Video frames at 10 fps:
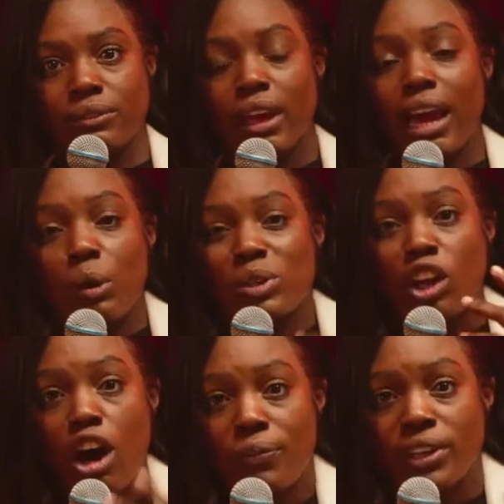Like I was
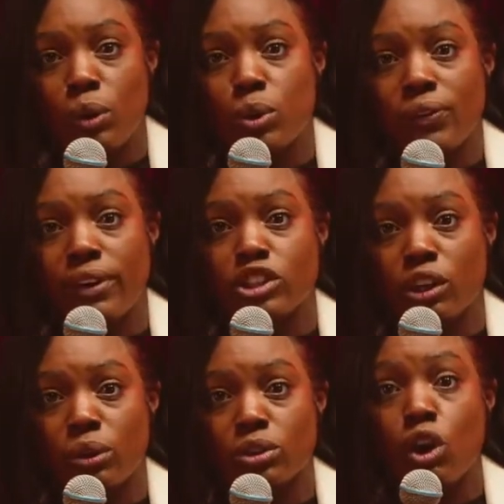laughing at all of her
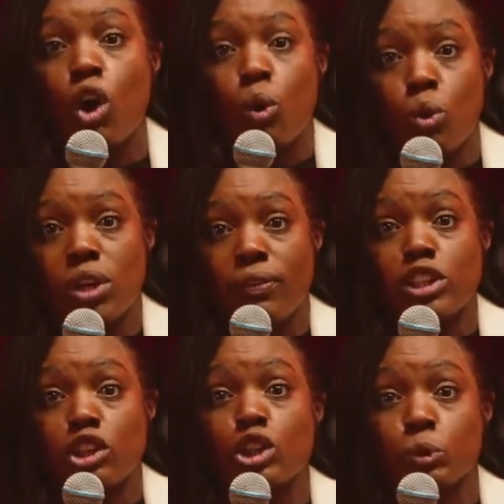jokes. All of her
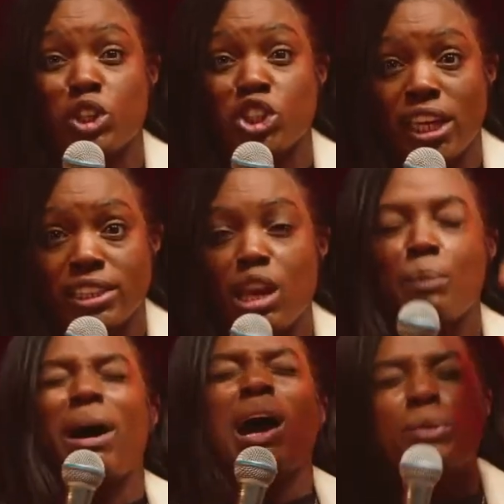jokes were shit. I